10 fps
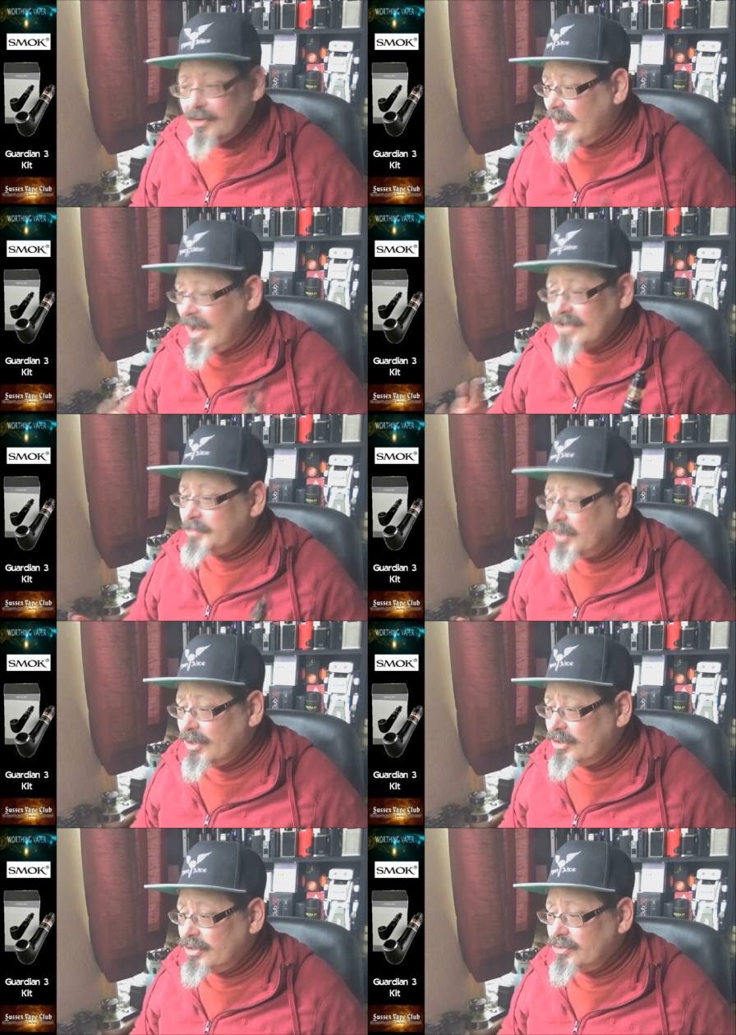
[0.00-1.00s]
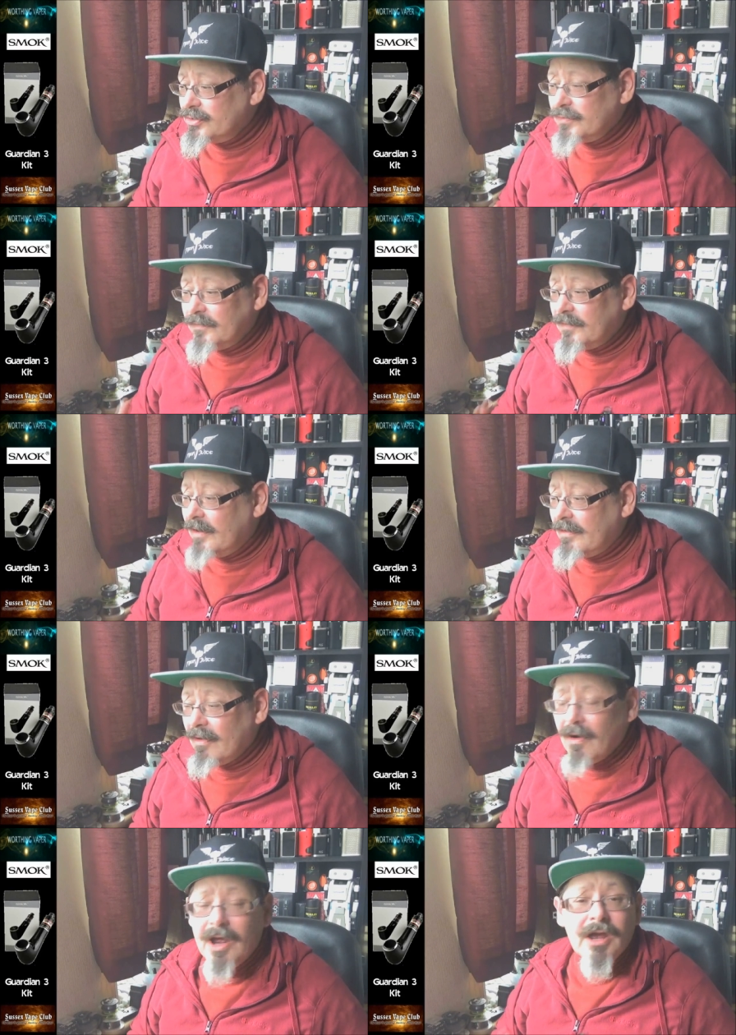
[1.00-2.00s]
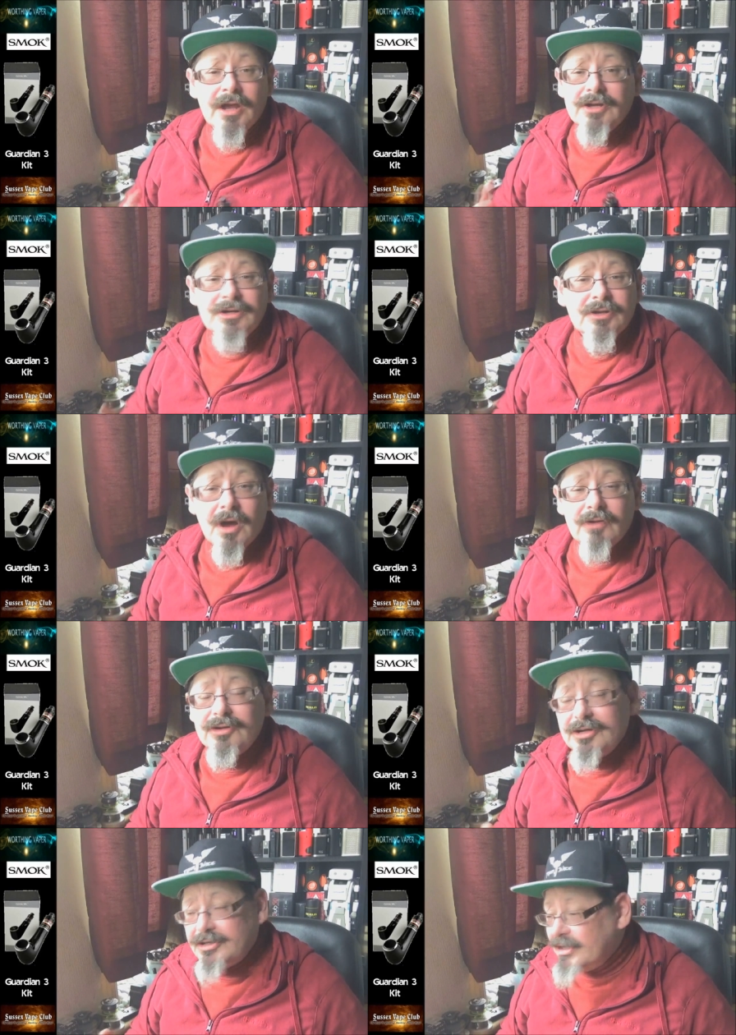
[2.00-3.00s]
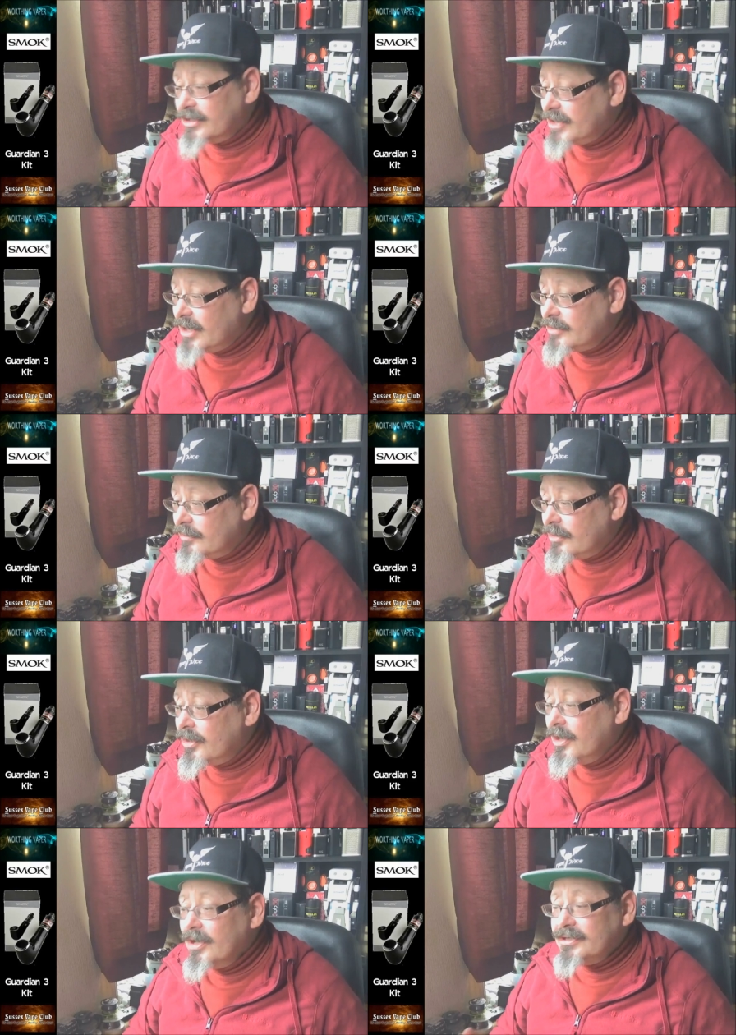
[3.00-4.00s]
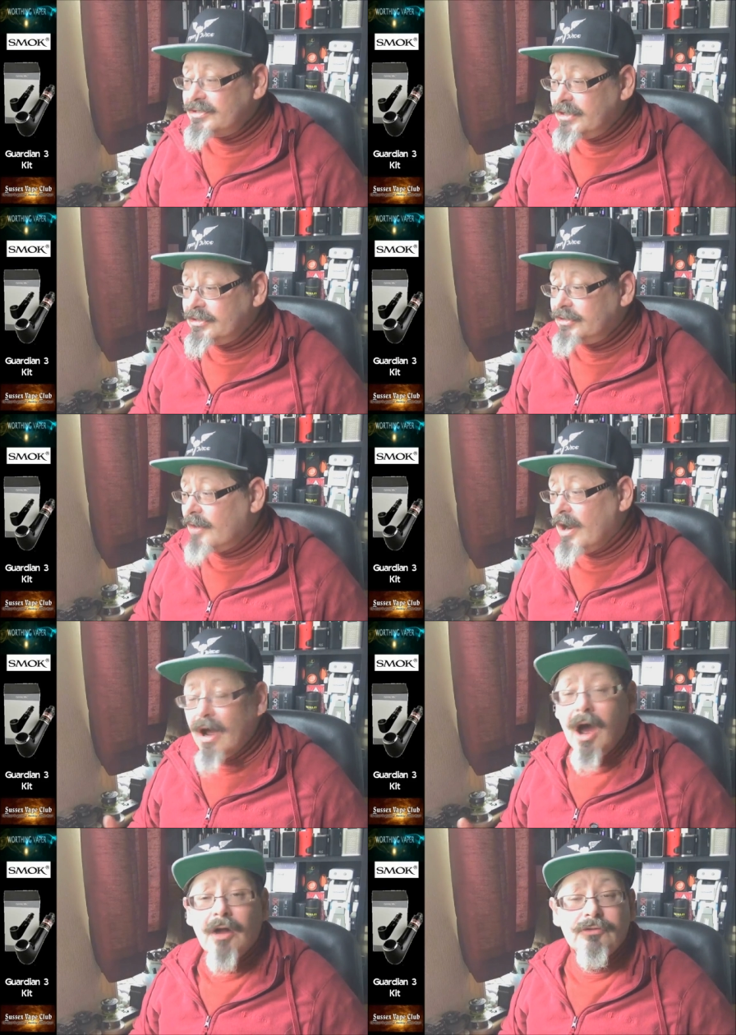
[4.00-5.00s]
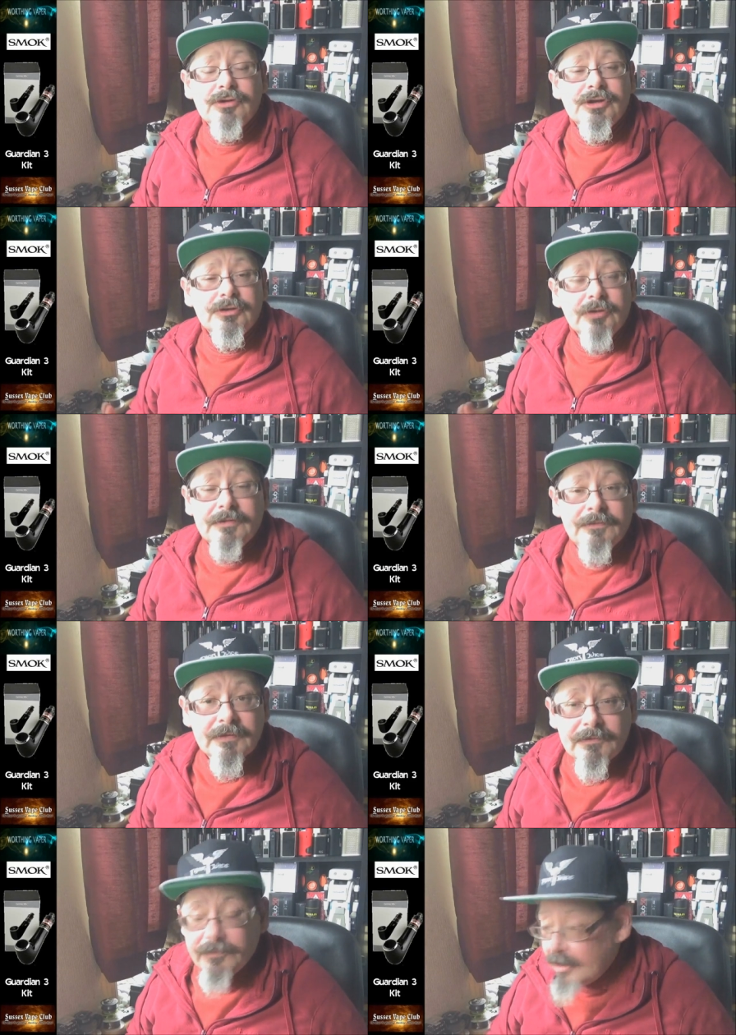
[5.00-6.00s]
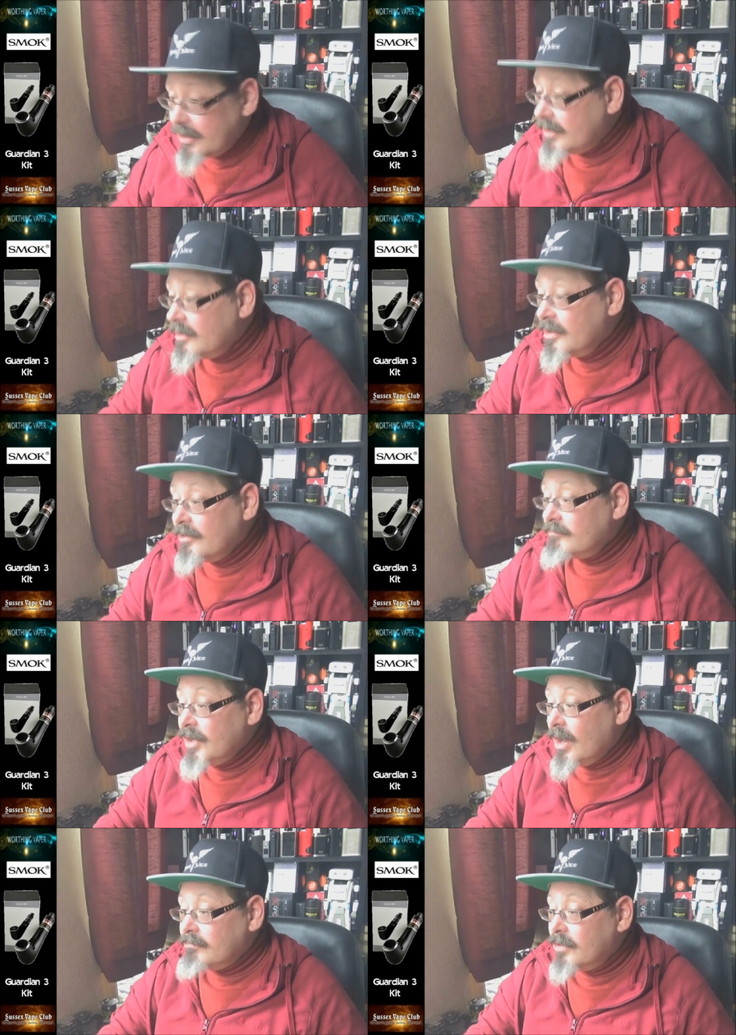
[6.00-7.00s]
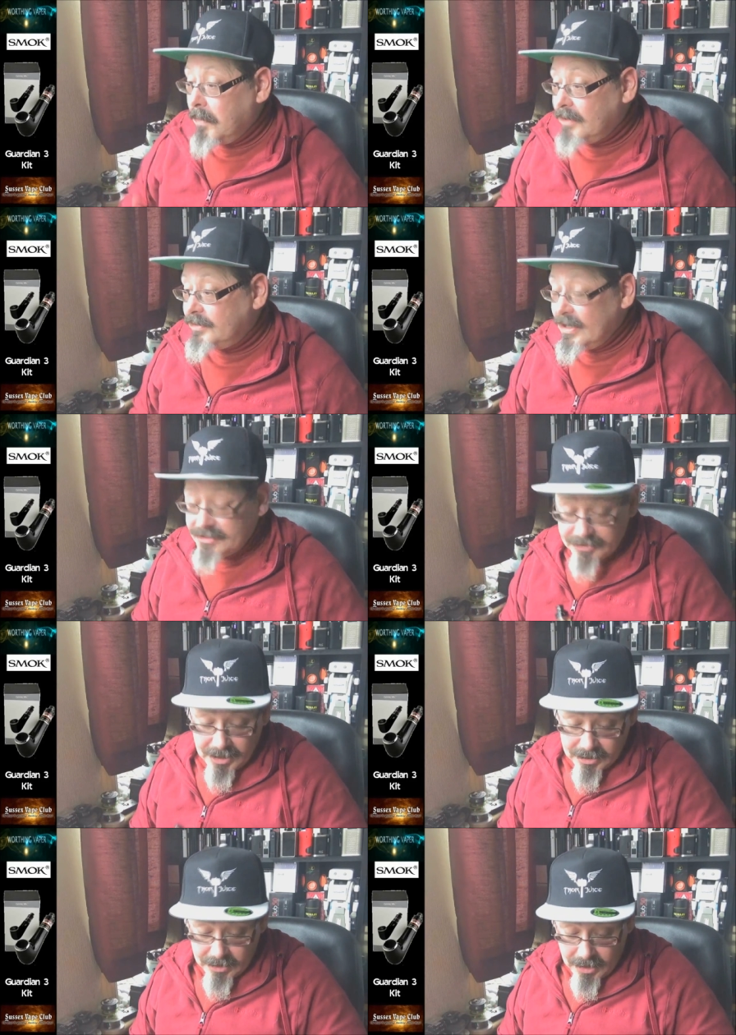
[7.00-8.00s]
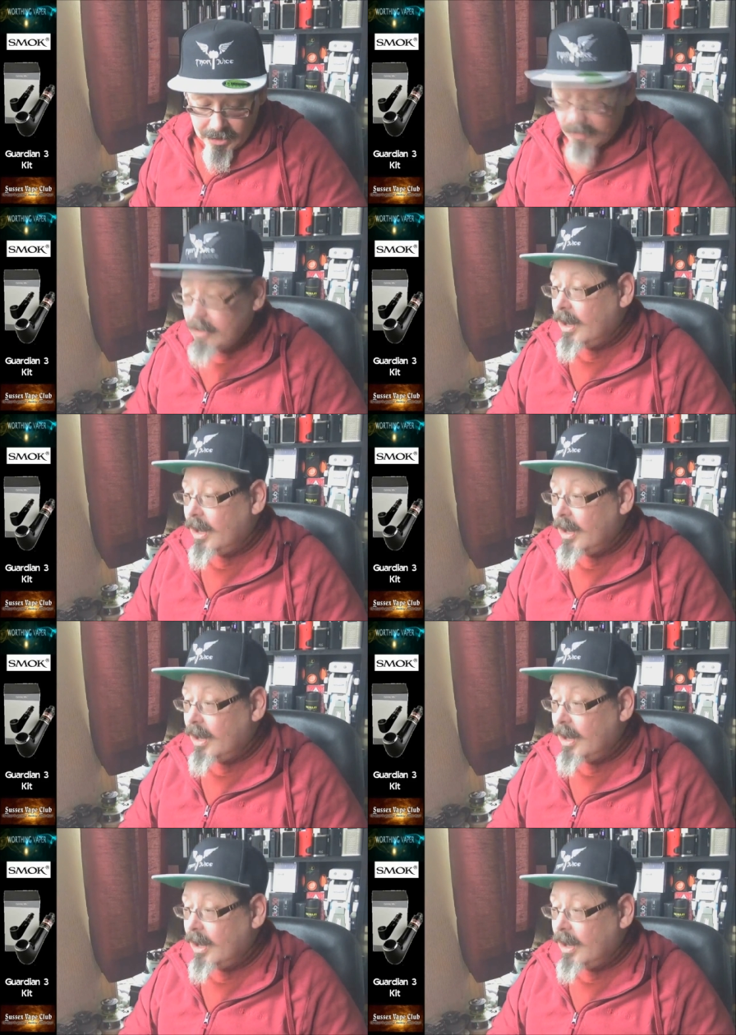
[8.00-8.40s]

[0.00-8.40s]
on it as per usual Fahrenheit 200 to 600, centigrade 100 to 315. Yeah, that's that's it. Yeah.